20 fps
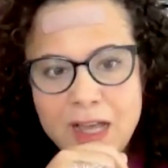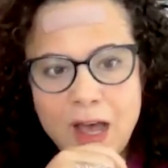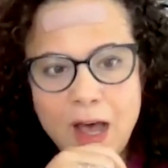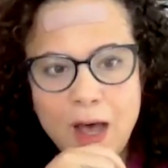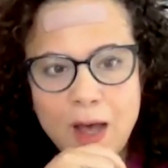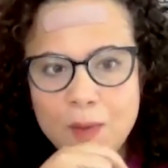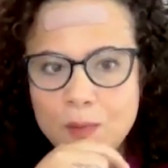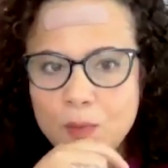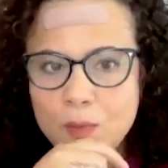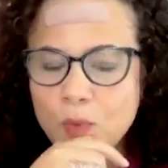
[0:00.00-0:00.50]

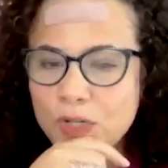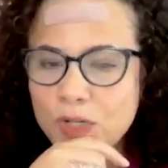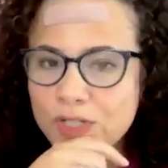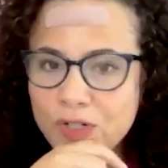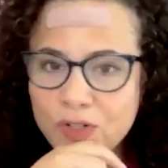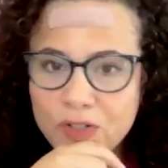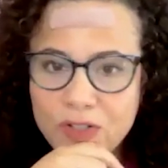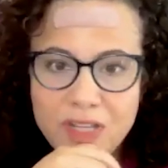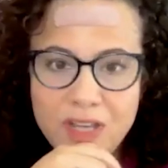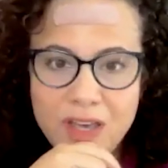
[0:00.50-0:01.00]
We're
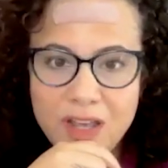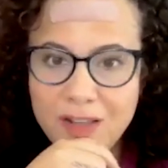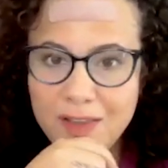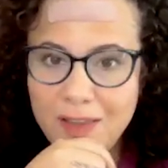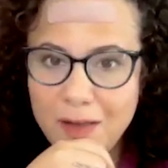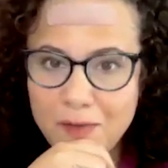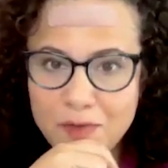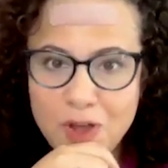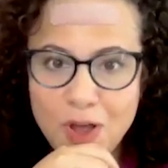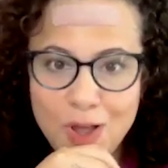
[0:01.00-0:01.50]
certainly on a
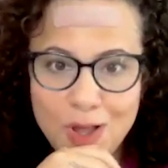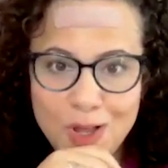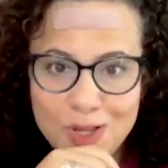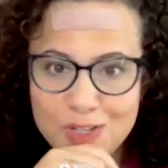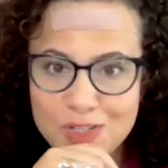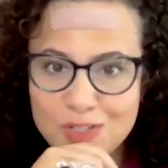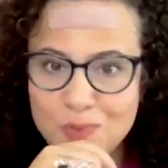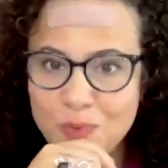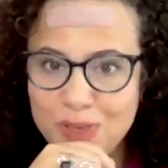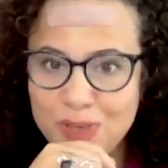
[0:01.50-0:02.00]
lot of
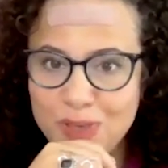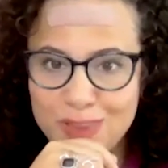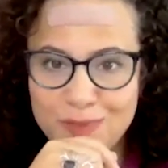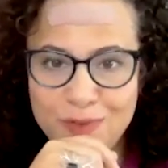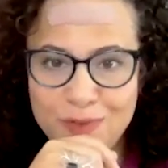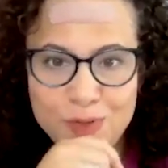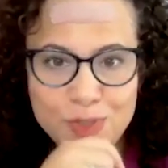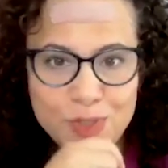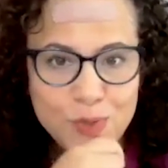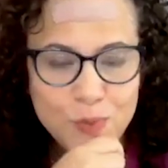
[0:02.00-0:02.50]
calls with
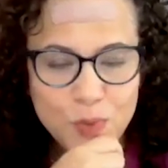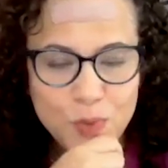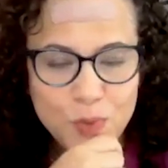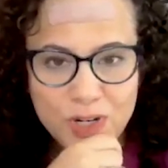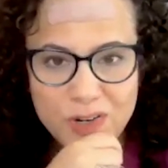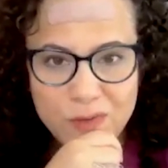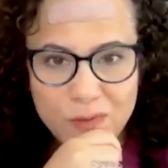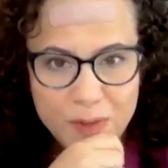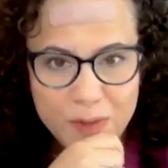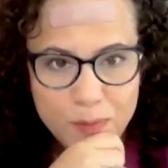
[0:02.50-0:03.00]
folks who
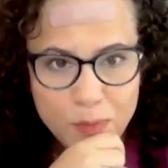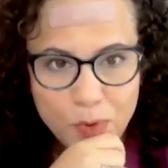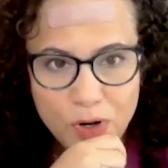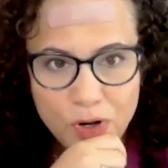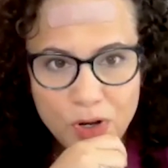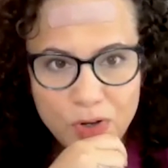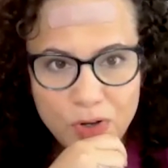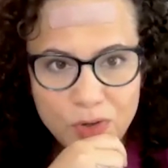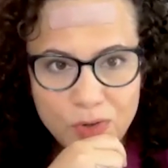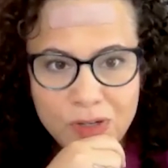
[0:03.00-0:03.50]
work in
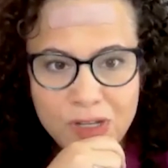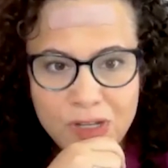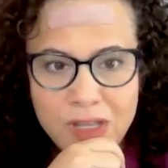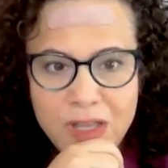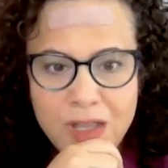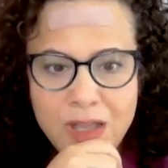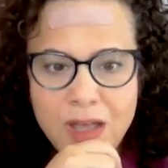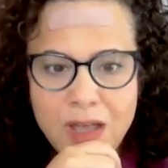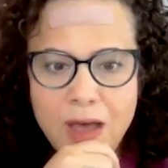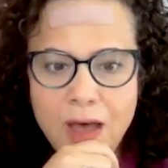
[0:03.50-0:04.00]
repro.
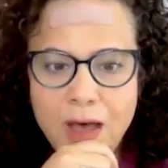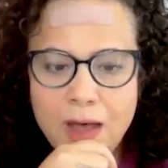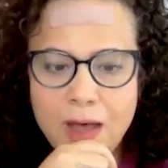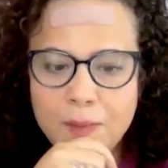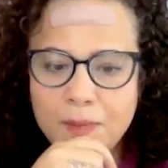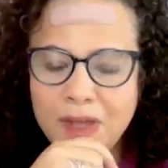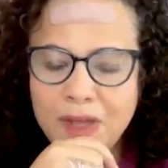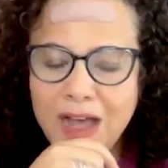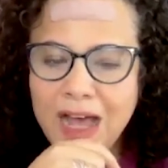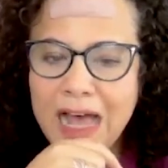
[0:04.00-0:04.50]

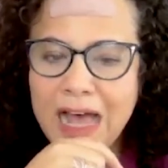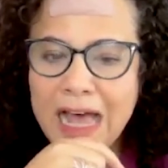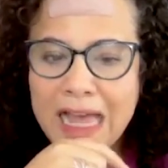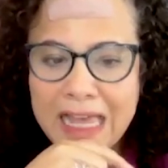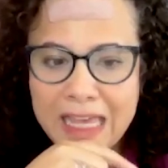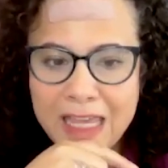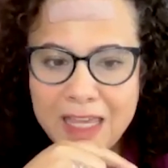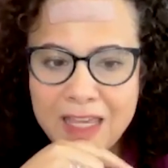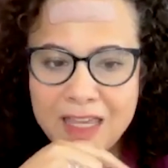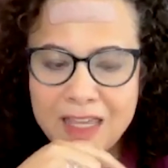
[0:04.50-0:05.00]

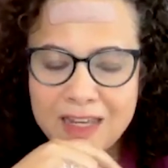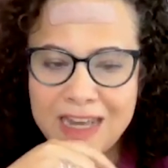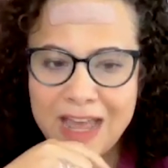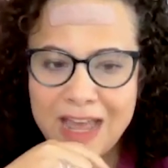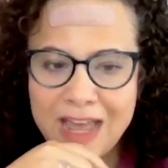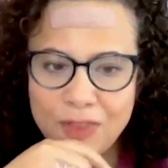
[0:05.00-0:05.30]
I